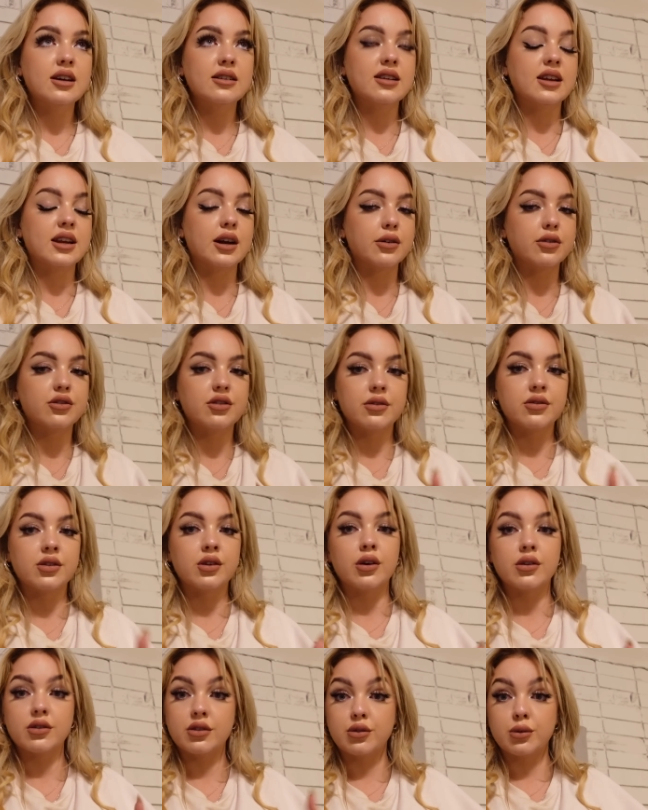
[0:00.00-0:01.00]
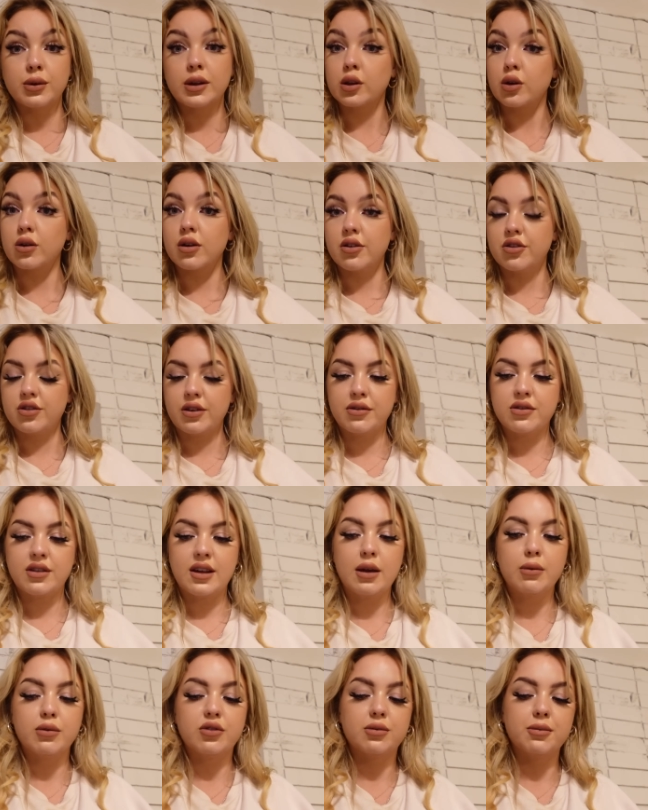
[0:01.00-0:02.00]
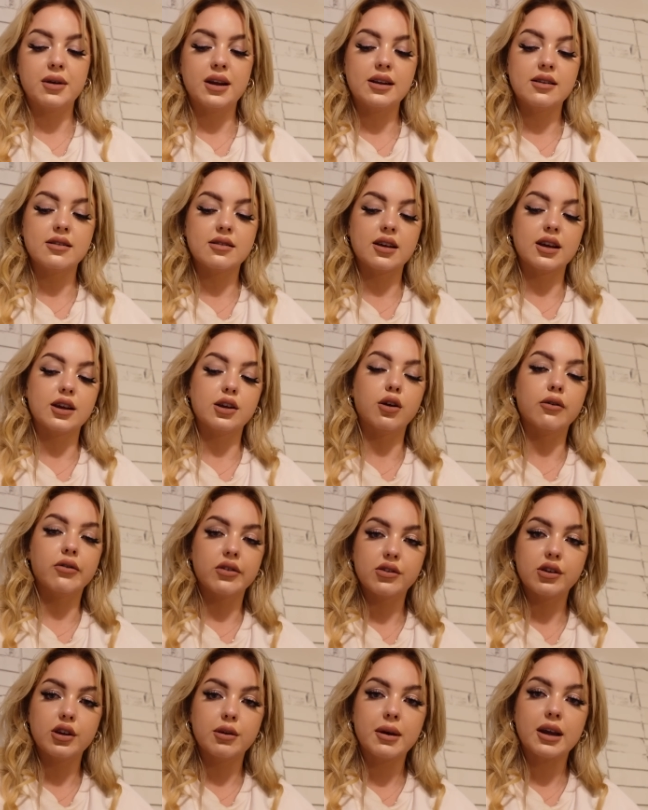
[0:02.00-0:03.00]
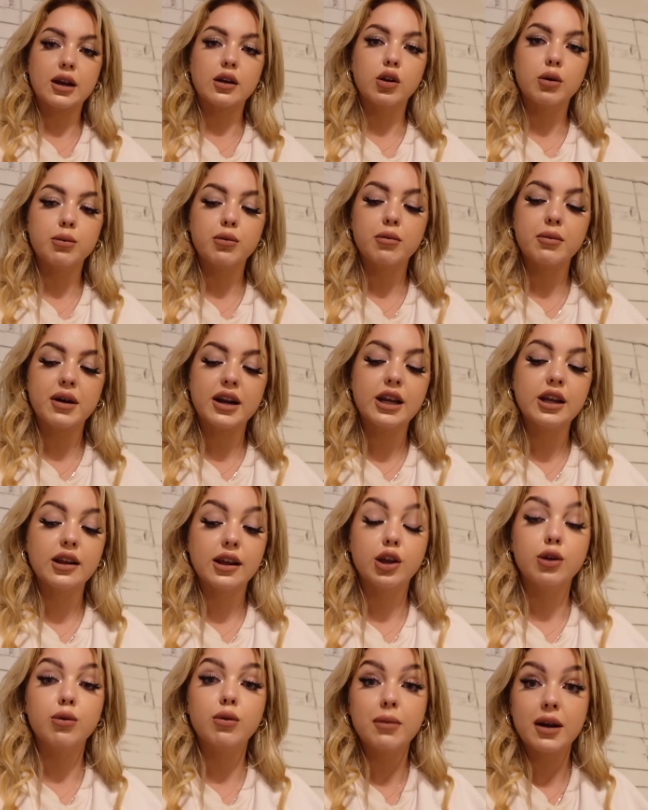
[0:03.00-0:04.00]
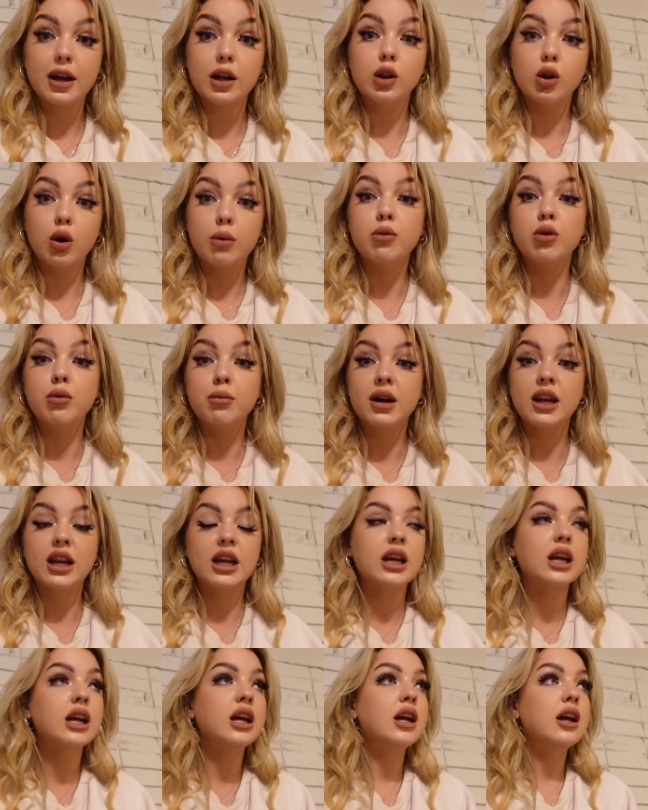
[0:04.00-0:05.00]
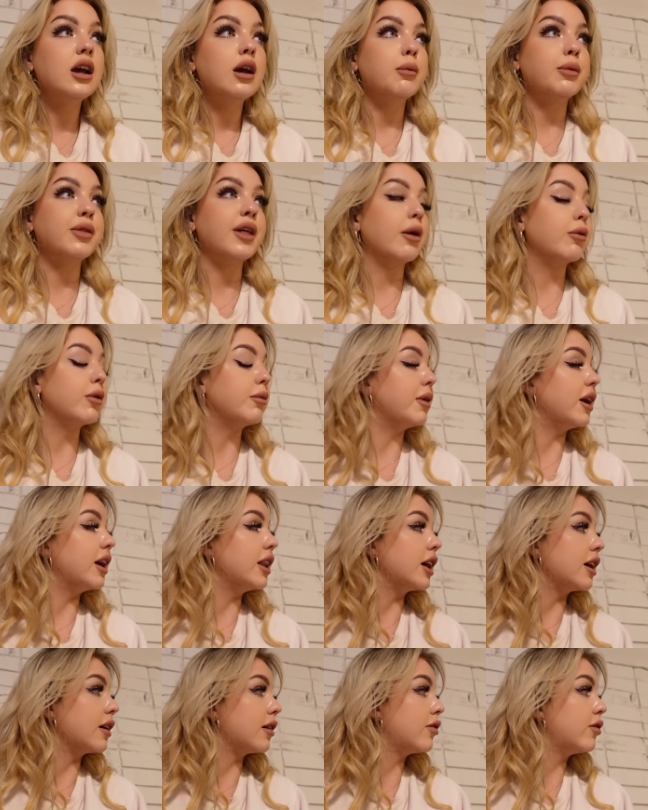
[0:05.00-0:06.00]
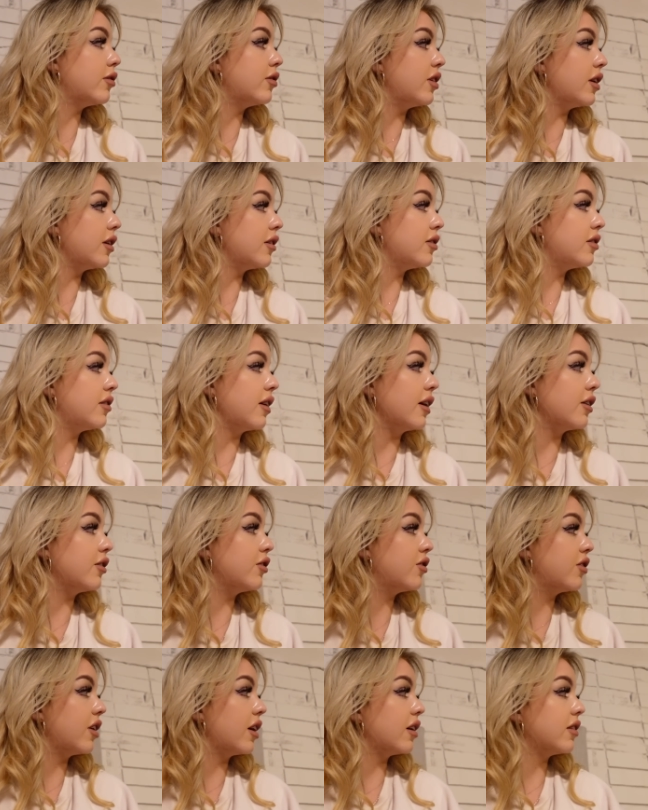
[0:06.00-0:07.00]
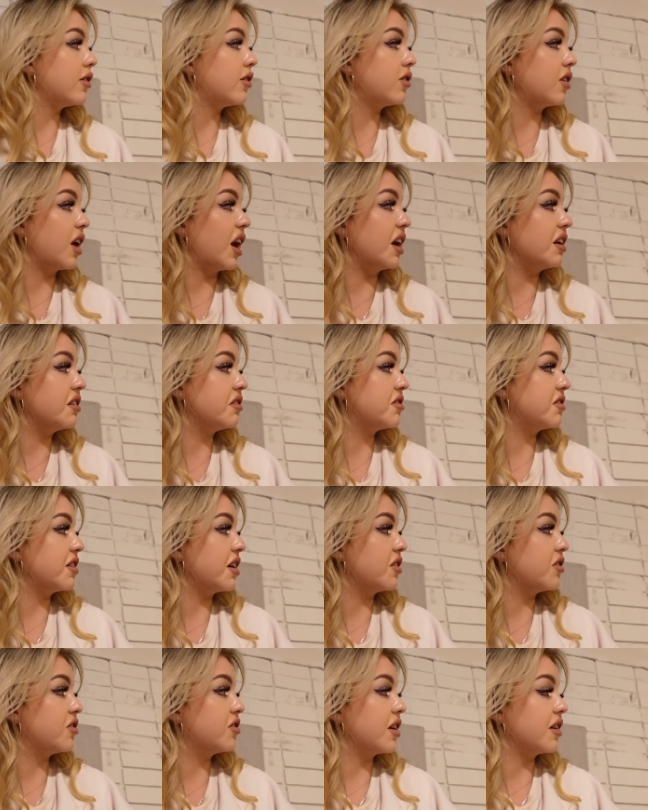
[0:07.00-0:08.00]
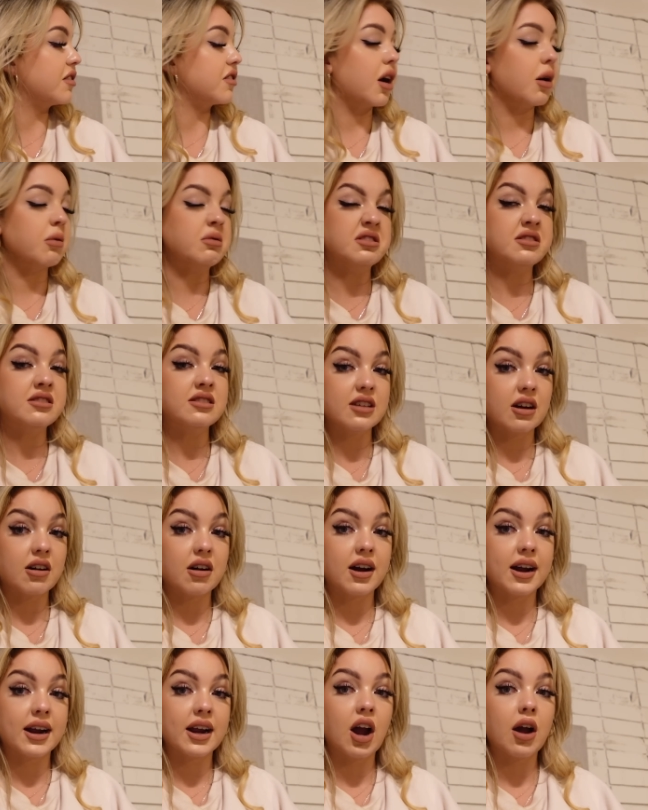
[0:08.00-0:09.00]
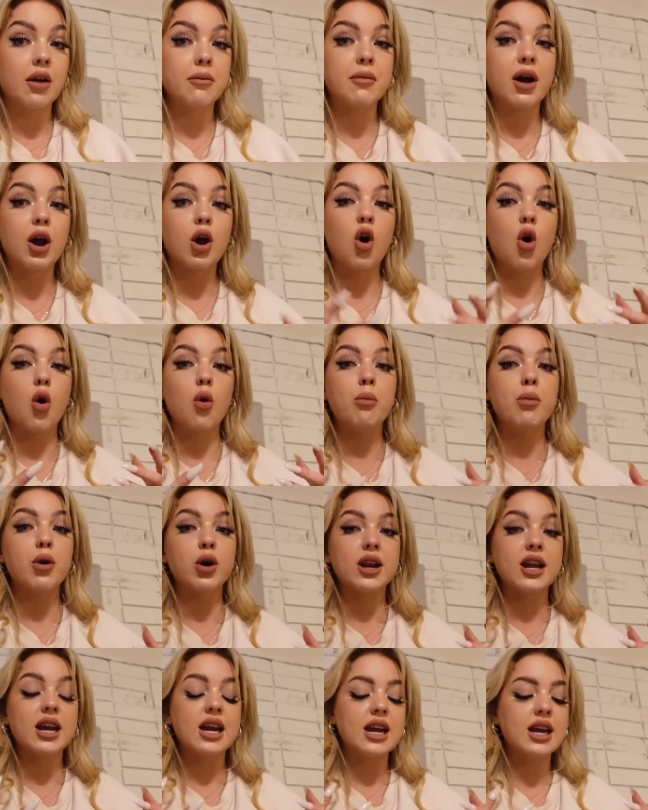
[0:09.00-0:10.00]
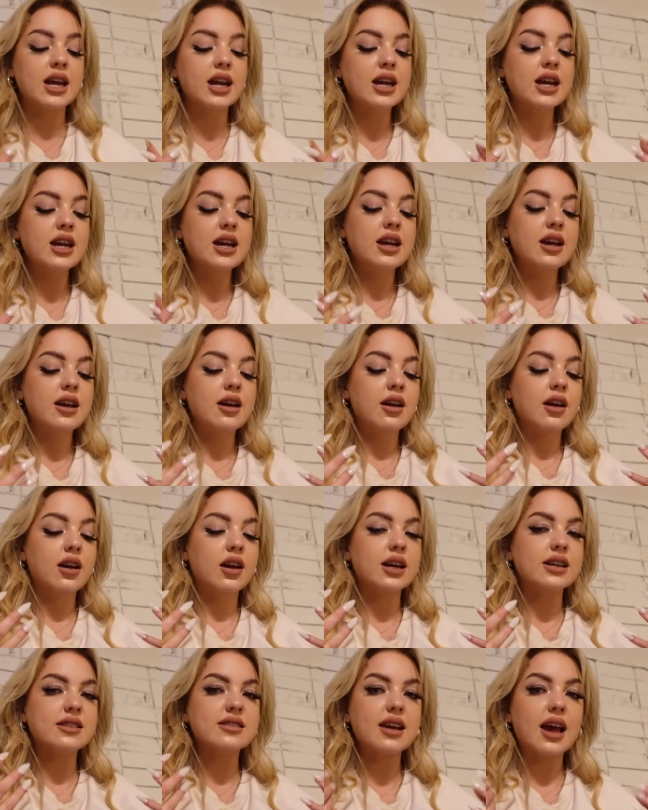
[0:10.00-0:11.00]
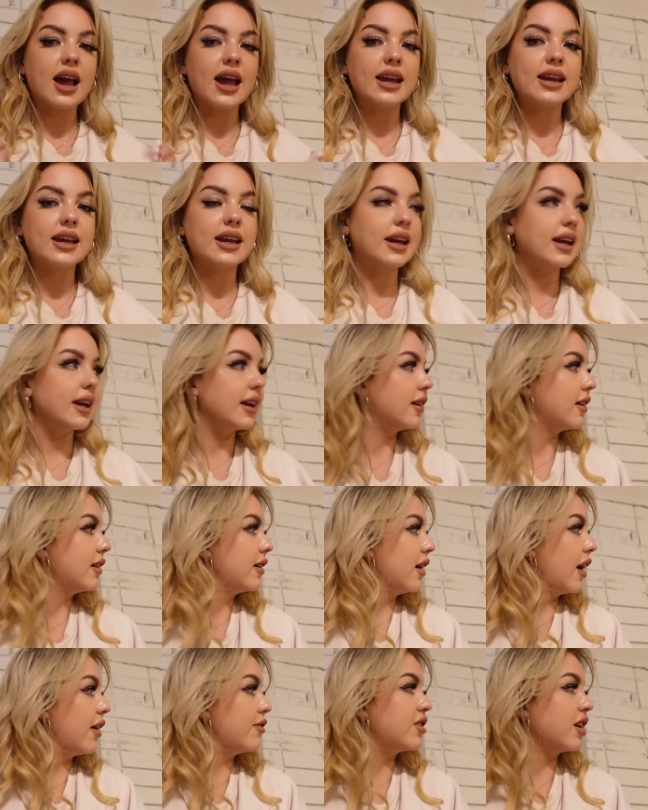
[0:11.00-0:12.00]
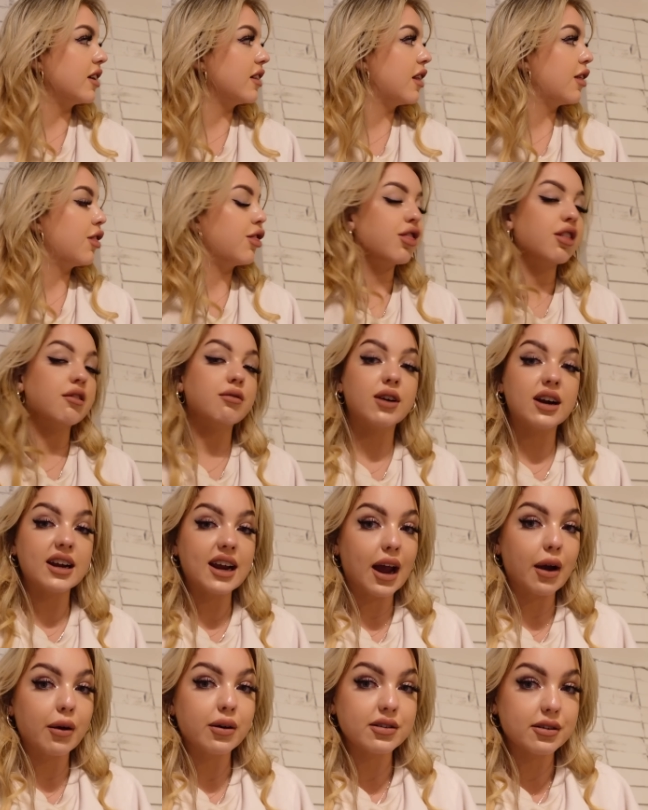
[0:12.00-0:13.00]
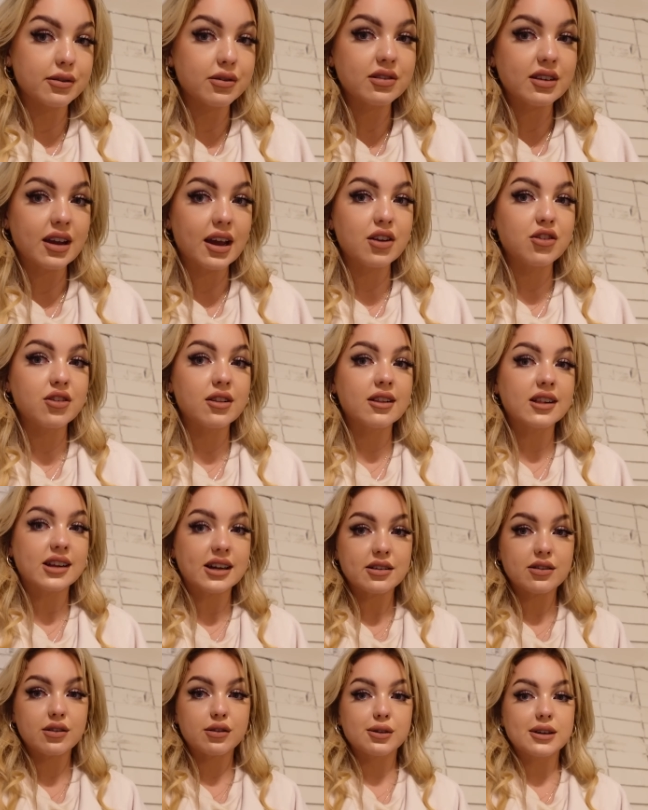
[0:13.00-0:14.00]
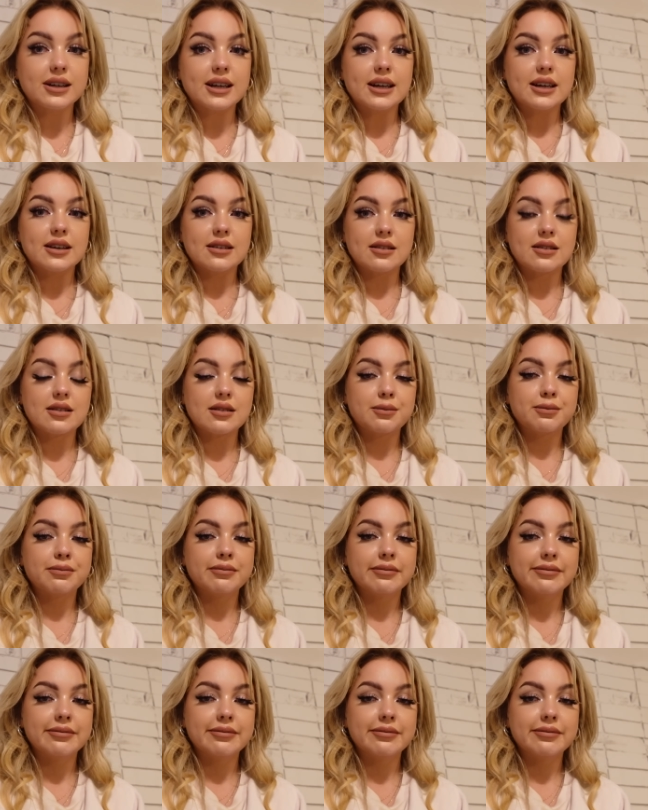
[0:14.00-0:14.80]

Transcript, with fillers: ten hour shifts. Girls are doing longer shifts there, which means like obviously you make a lot more money. Like you would make a lot more money, but that would mean like six stage sets, eight stage sets. I would die. I my whole body is oh aching. I've done three hours of stage in the last three days.